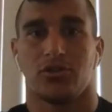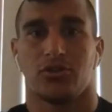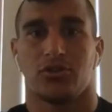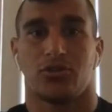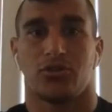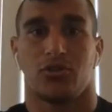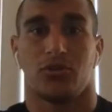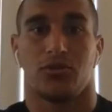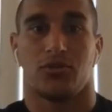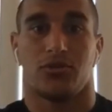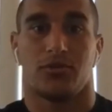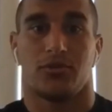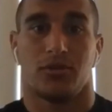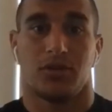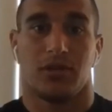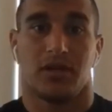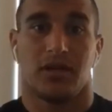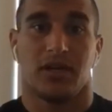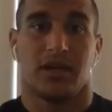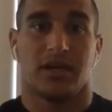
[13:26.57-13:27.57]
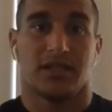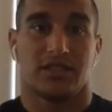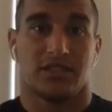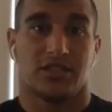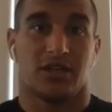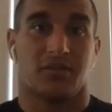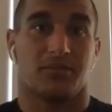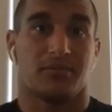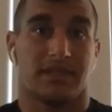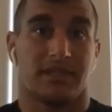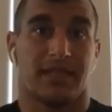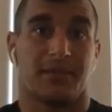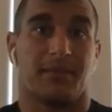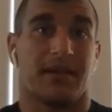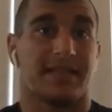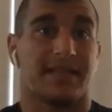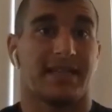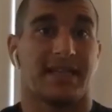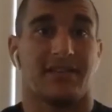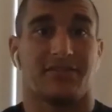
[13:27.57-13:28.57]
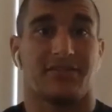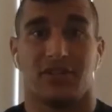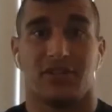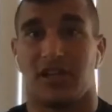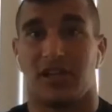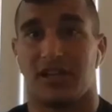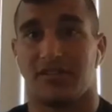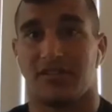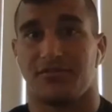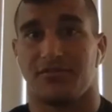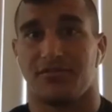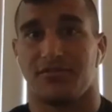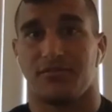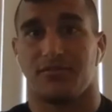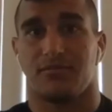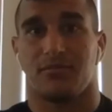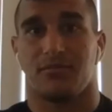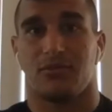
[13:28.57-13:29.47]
So they might have a lot of